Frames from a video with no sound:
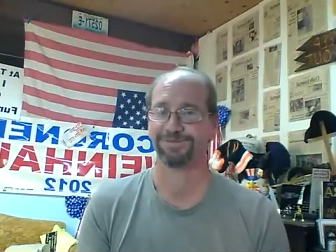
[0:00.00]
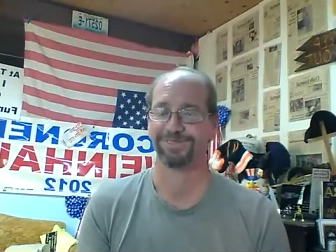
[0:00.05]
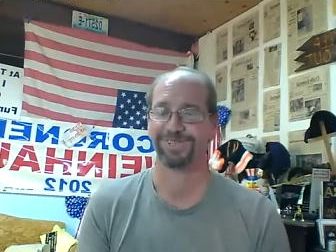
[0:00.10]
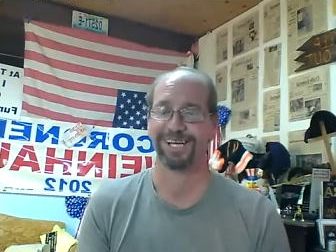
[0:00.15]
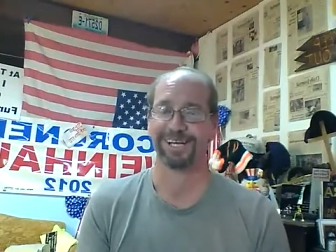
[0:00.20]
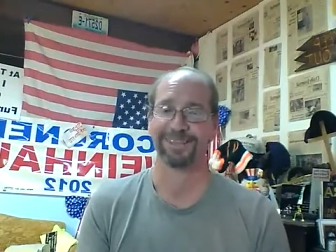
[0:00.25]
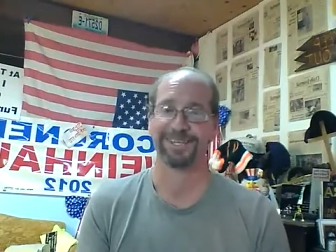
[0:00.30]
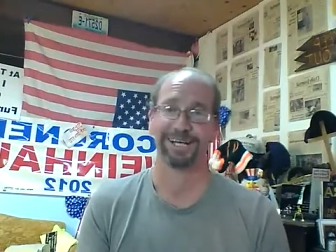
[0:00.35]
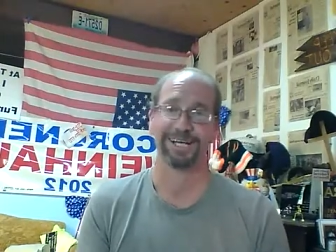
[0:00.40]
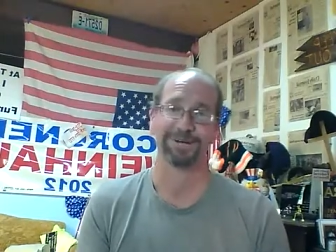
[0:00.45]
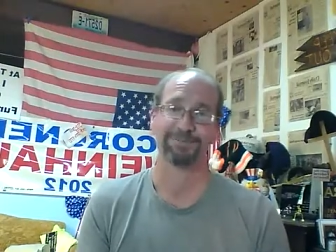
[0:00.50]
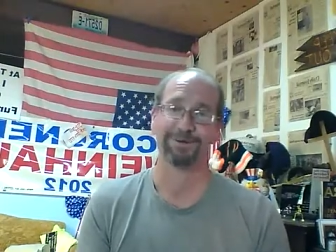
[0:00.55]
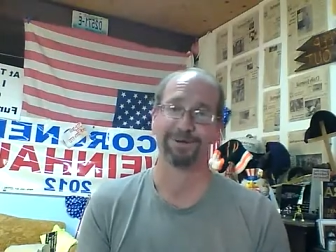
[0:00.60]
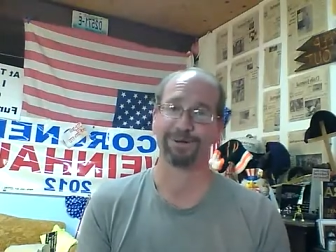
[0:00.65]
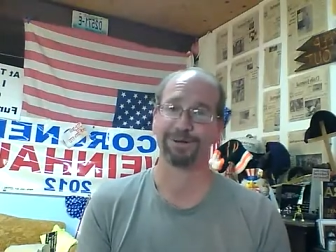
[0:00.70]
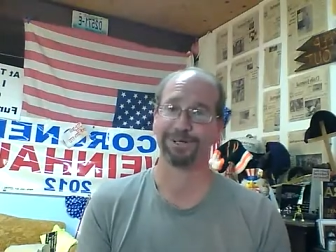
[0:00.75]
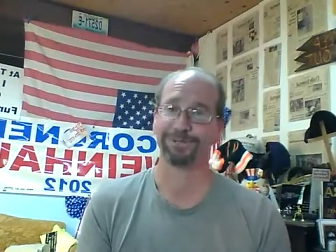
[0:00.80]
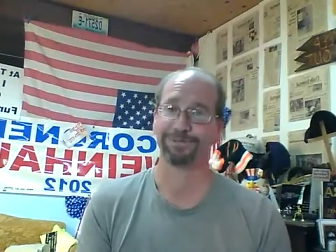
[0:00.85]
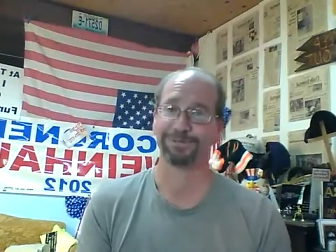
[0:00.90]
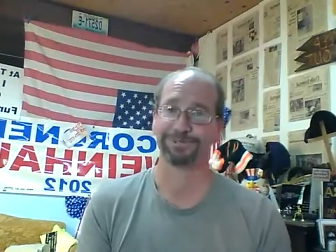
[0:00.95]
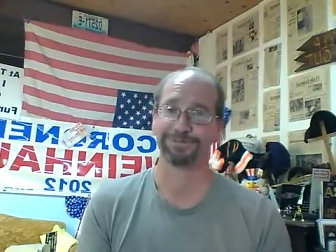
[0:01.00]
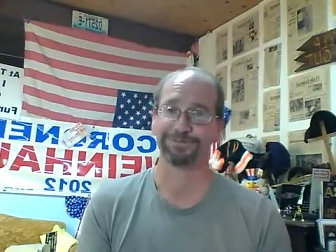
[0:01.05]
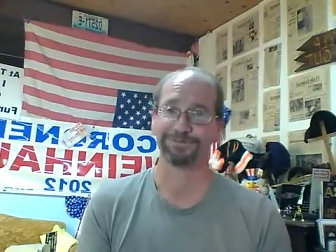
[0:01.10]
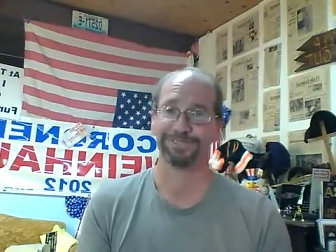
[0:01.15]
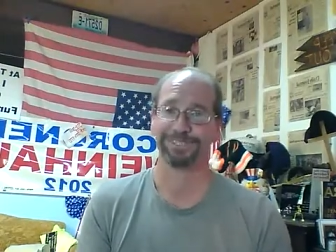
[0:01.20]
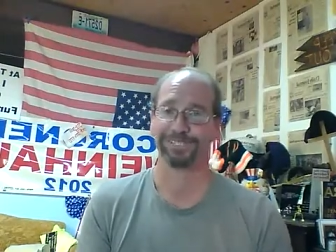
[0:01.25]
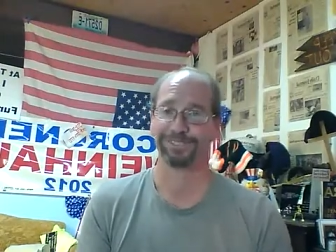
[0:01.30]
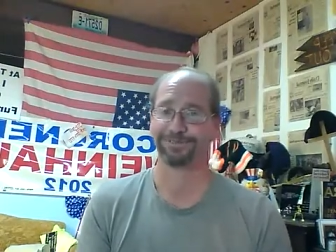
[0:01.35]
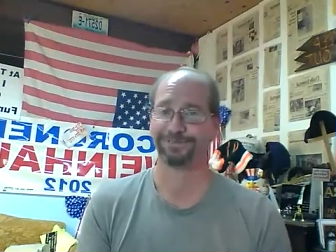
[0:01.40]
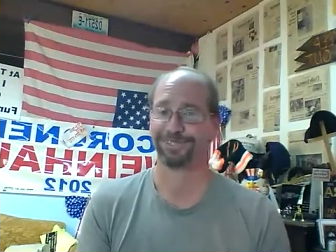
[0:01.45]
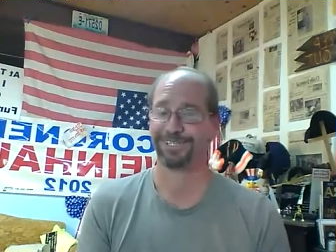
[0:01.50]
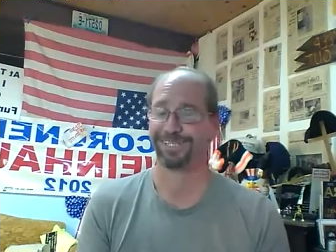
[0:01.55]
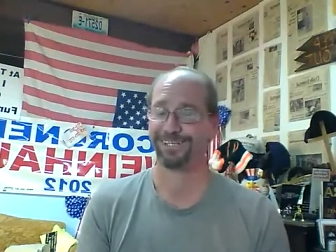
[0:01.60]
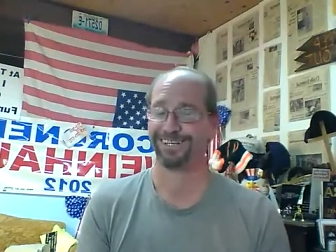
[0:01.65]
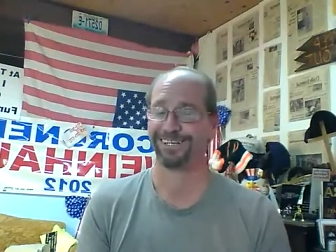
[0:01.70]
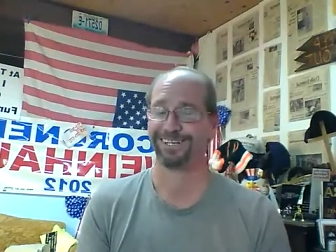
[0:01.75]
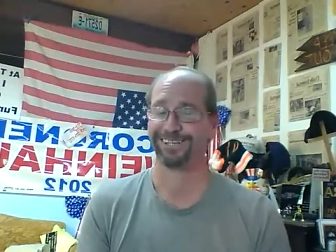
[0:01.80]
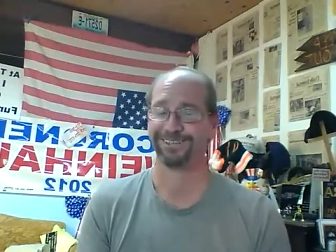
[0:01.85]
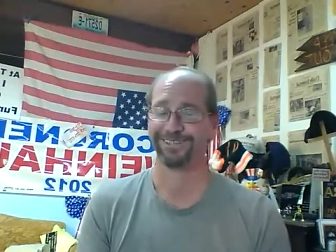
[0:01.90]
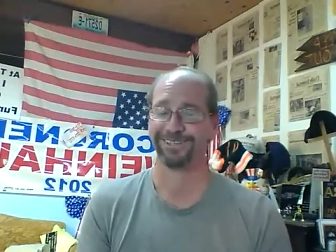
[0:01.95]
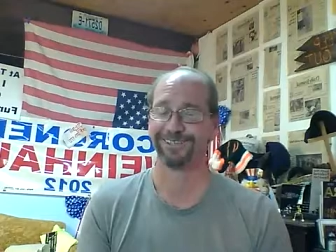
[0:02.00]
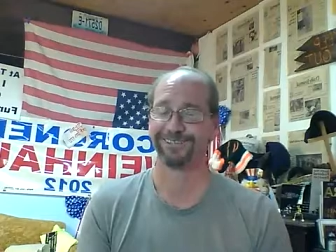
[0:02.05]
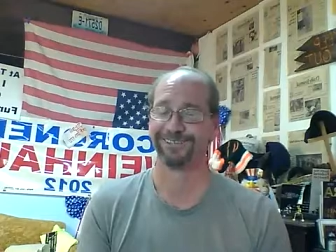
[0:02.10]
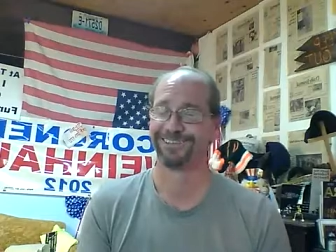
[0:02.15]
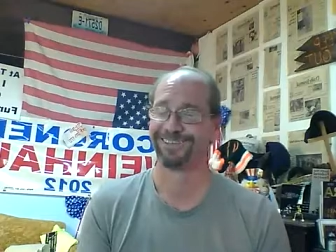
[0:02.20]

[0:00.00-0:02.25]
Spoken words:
I think I'm all good with the feds for now. I don't know.